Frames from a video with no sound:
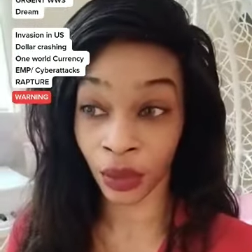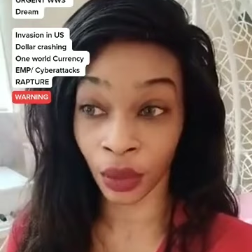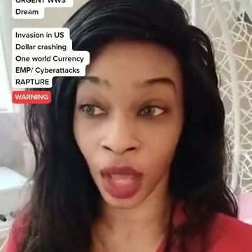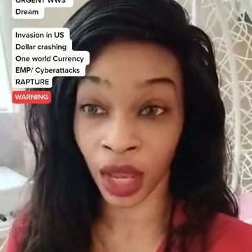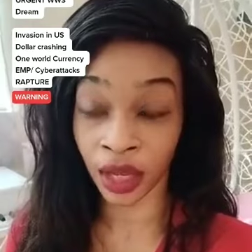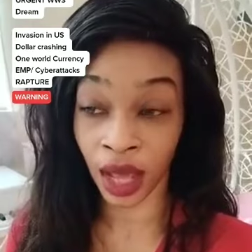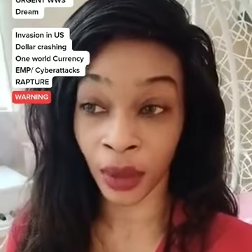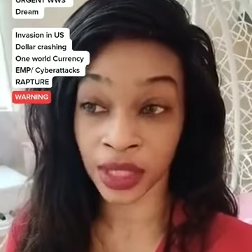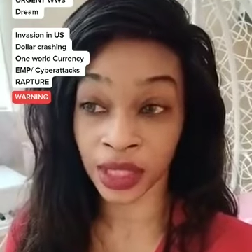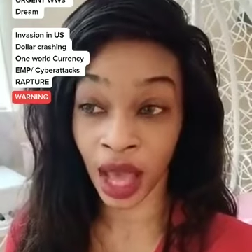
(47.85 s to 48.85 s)
And, and
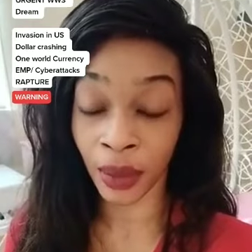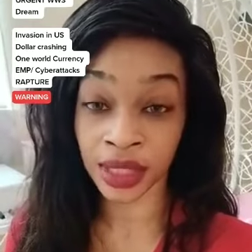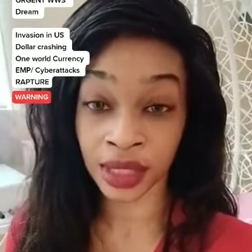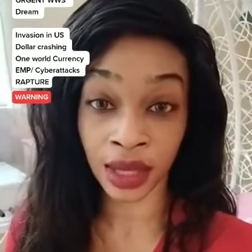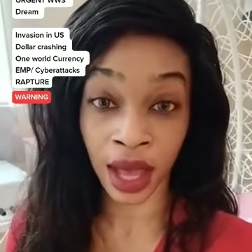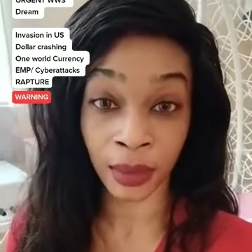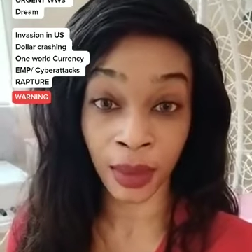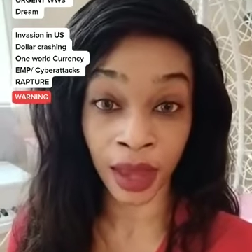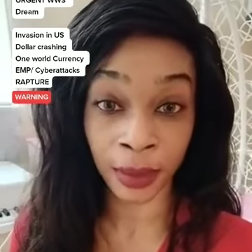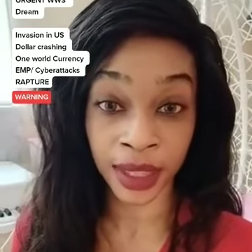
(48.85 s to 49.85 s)
I was, I was kind of
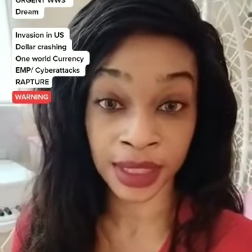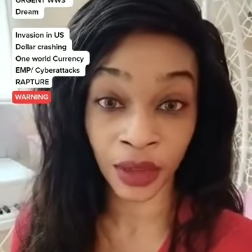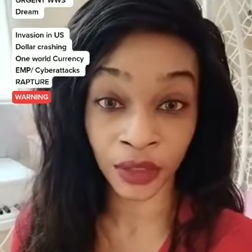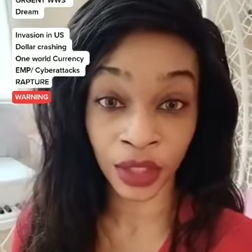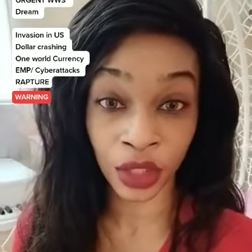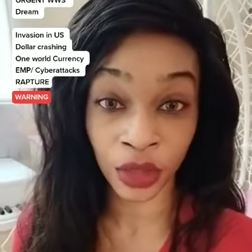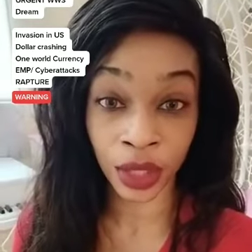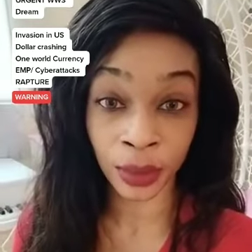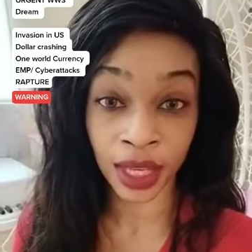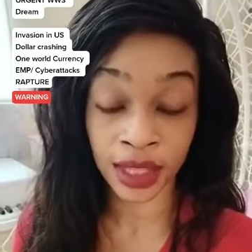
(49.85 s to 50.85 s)
mad at myself in the
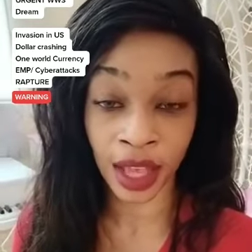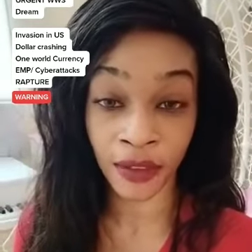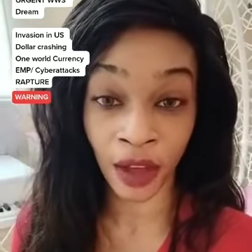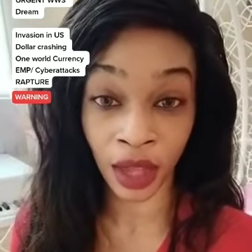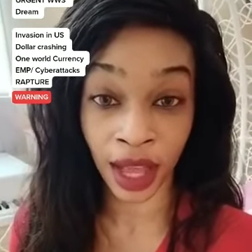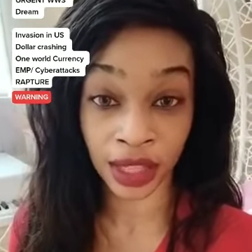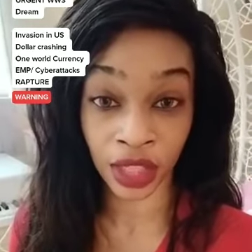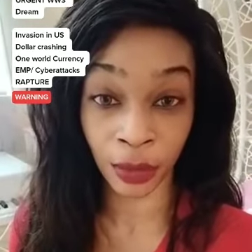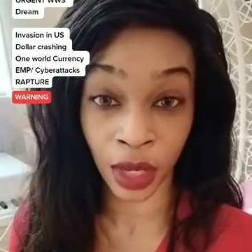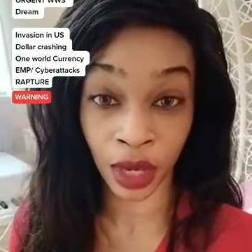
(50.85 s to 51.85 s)
dream because I felt like I
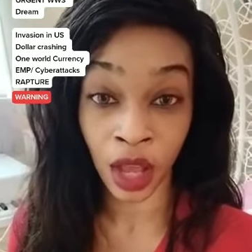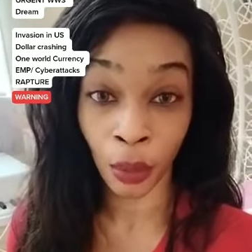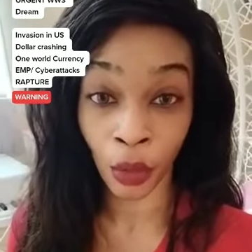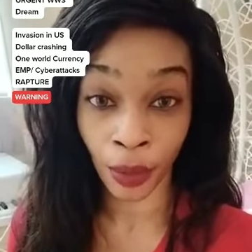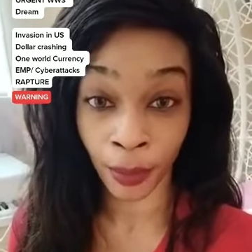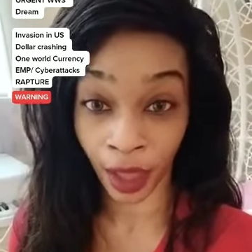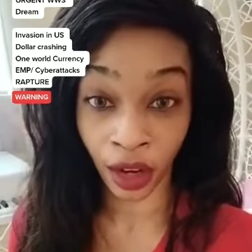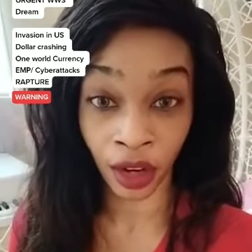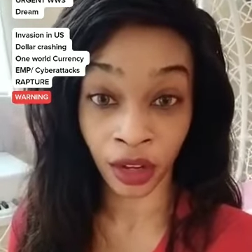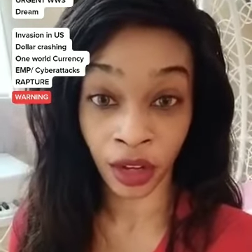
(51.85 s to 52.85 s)
should have been more
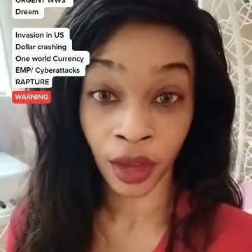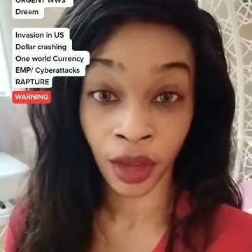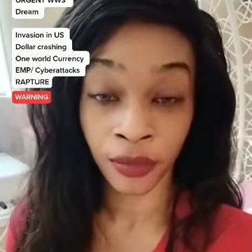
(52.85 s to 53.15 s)
prepared,